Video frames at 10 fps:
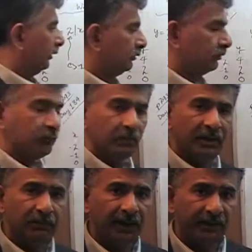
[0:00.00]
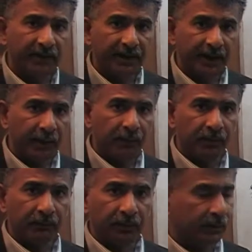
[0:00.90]
So if you multiply it by a negative
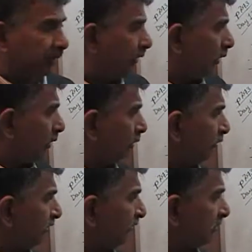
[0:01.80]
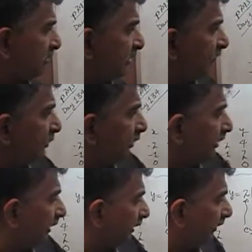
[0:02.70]
number, all those things that we just saw here,